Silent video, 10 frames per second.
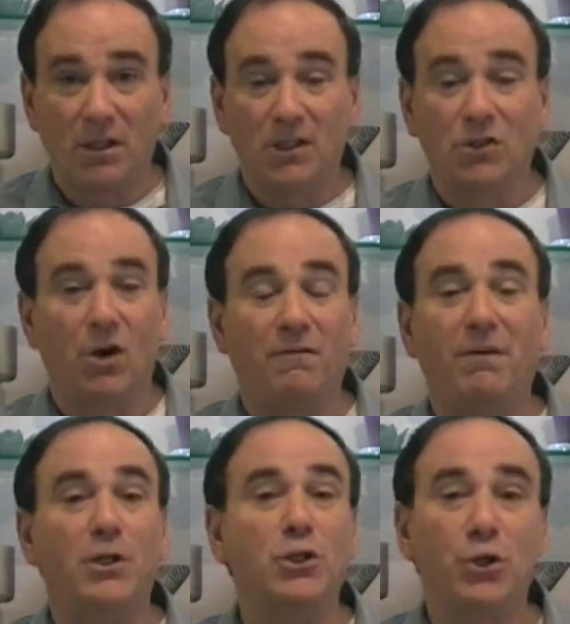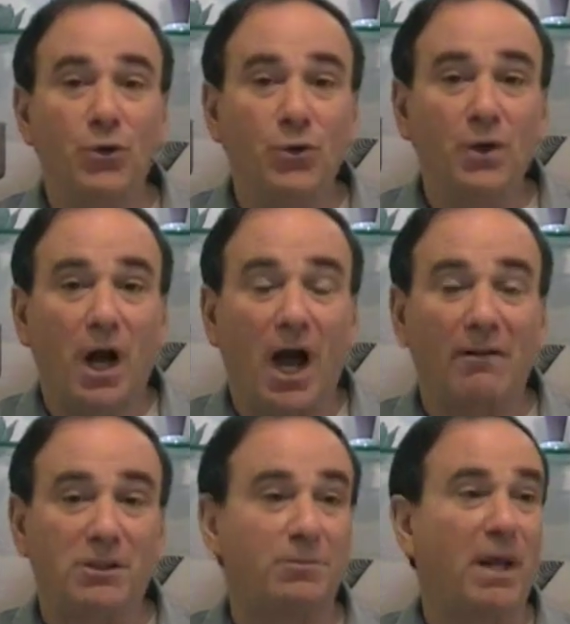So if in June
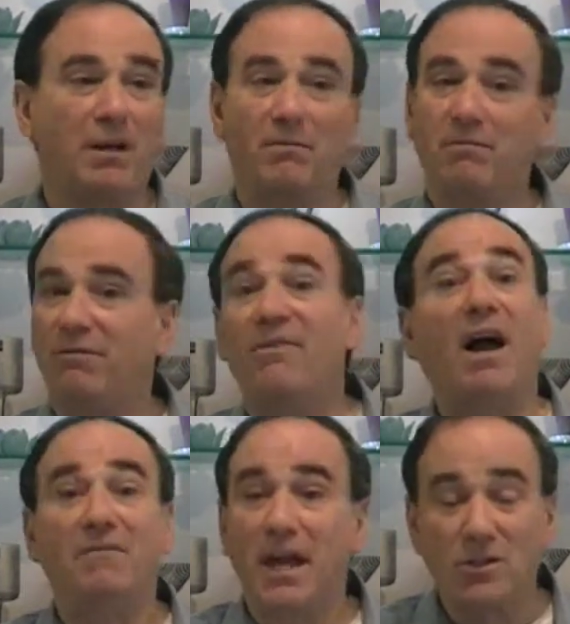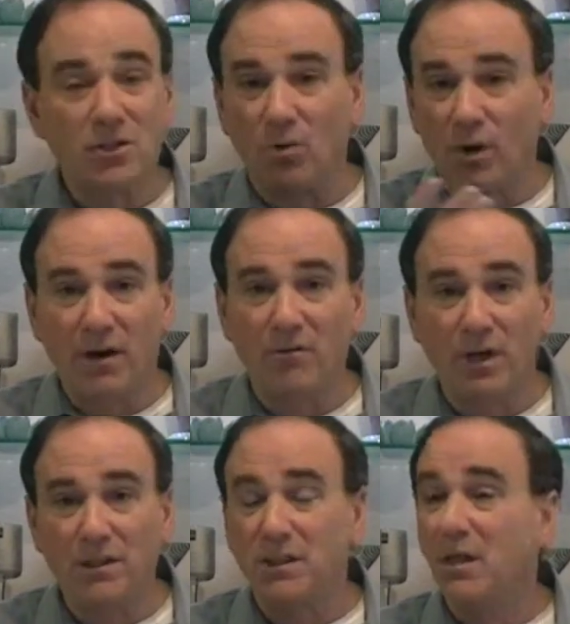I've spent $5,000 or whatever it
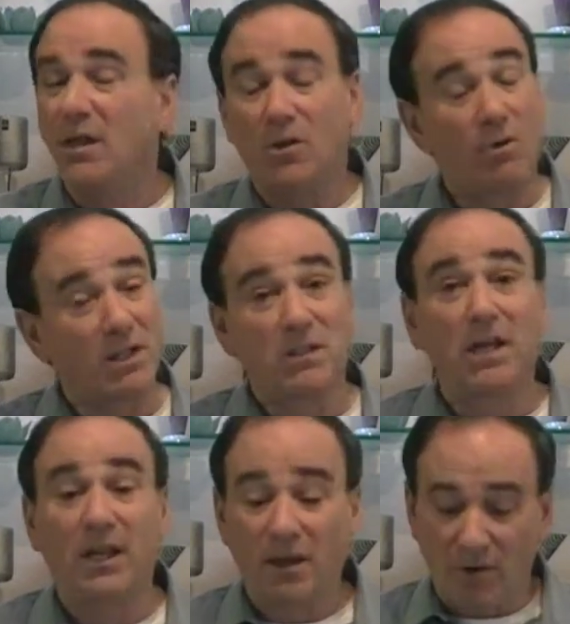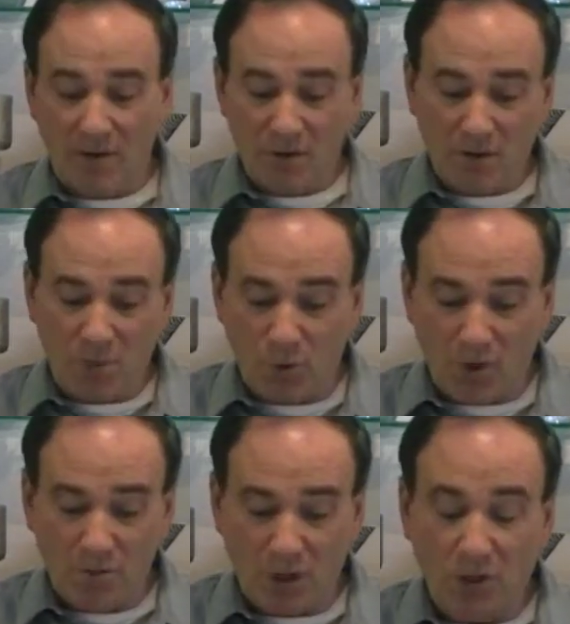is, the rest of that year, everything
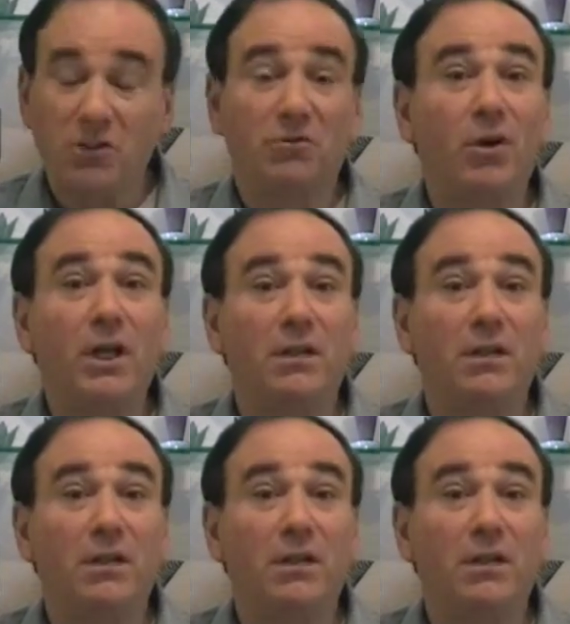pretty much is free.